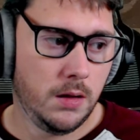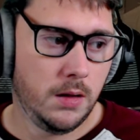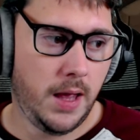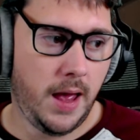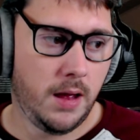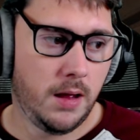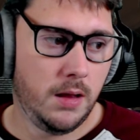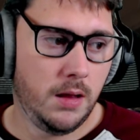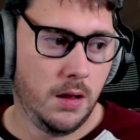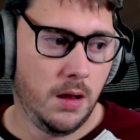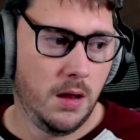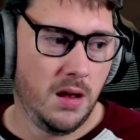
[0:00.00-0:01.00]
Yeah.
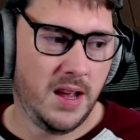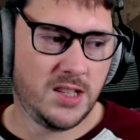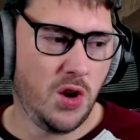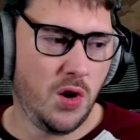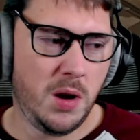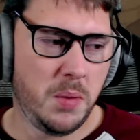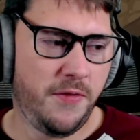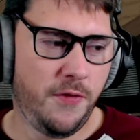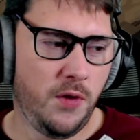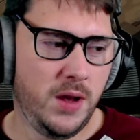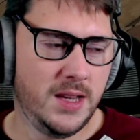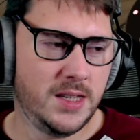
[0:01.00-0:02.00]
It's not going to be
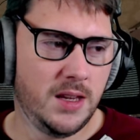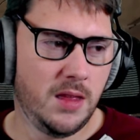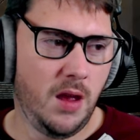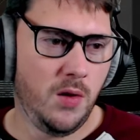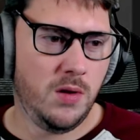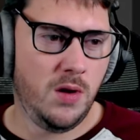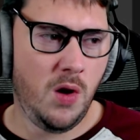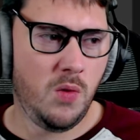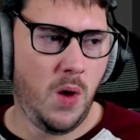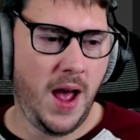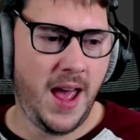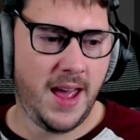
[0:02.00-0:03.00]
freezing, though. No
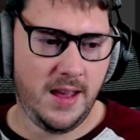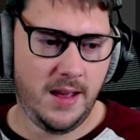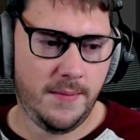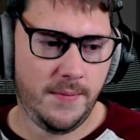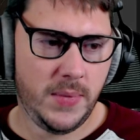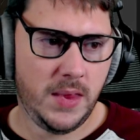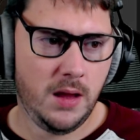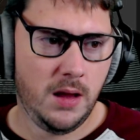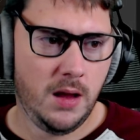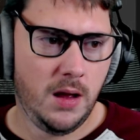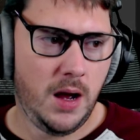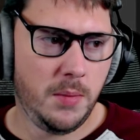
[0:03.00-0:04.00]
way.
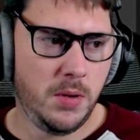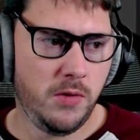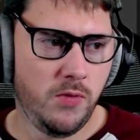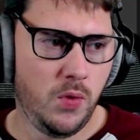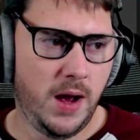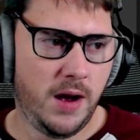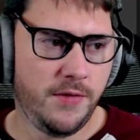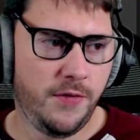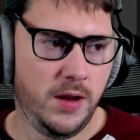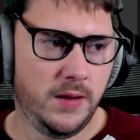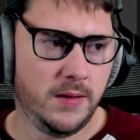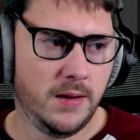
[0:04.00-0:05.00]
I'm going to rule out
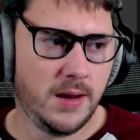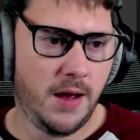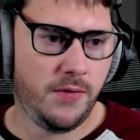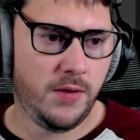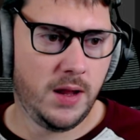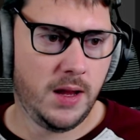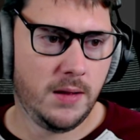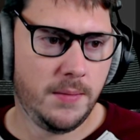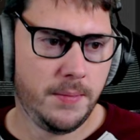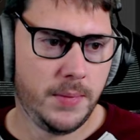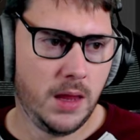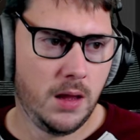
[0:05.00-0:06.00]
freezing, definitely.
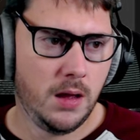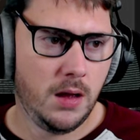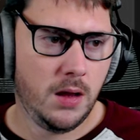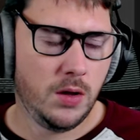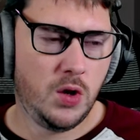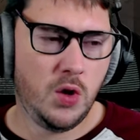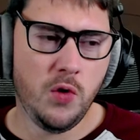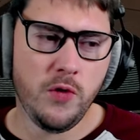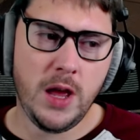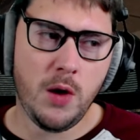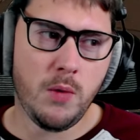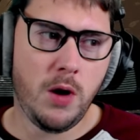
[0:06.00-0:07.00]

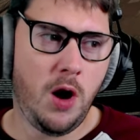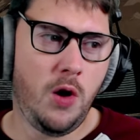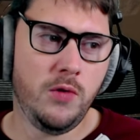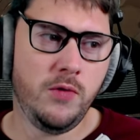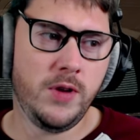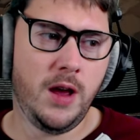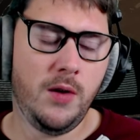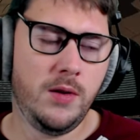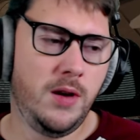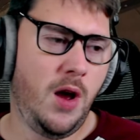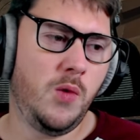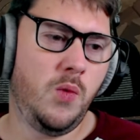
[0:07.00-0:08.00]
Goryo or Onryo?
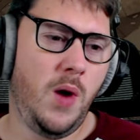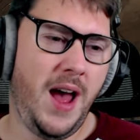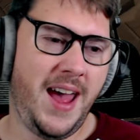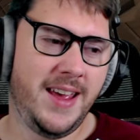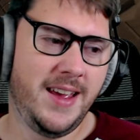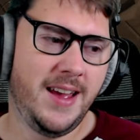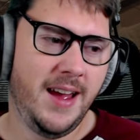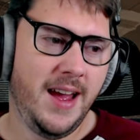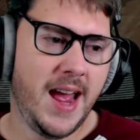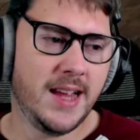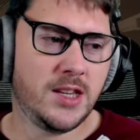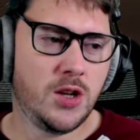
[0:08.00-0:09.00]
No way.
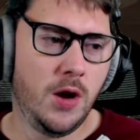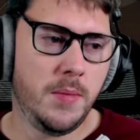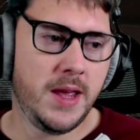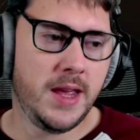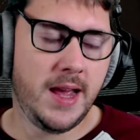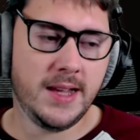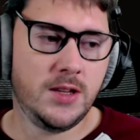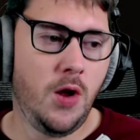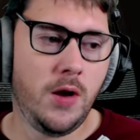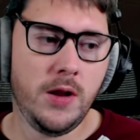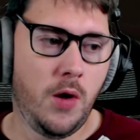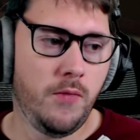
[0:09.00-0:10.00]
It's got to be... It's
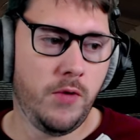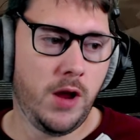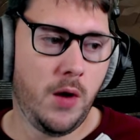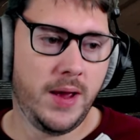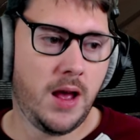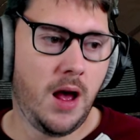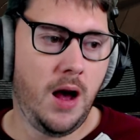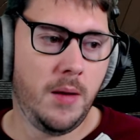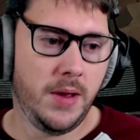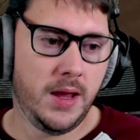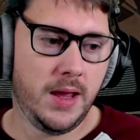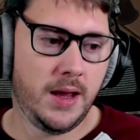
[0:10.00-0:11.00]
not an Onryo. It can't
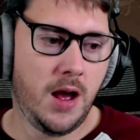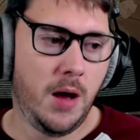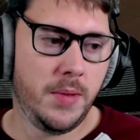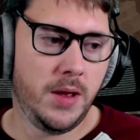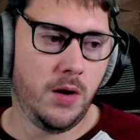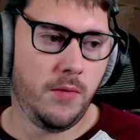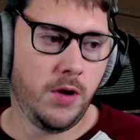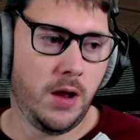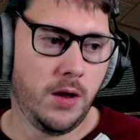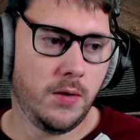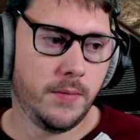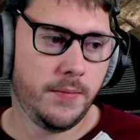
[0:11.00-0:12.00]
be. It can't be an
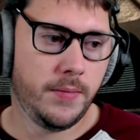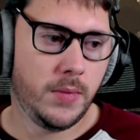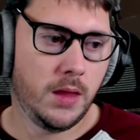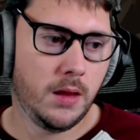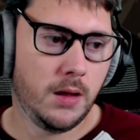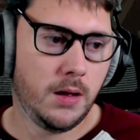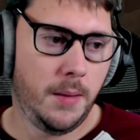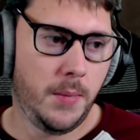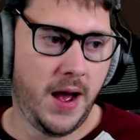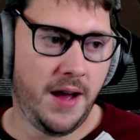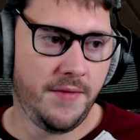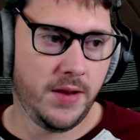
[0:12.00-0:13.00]
Onryo. I'm
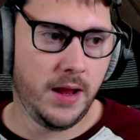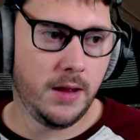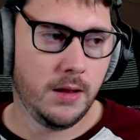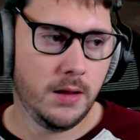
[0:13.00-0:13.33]
not having it.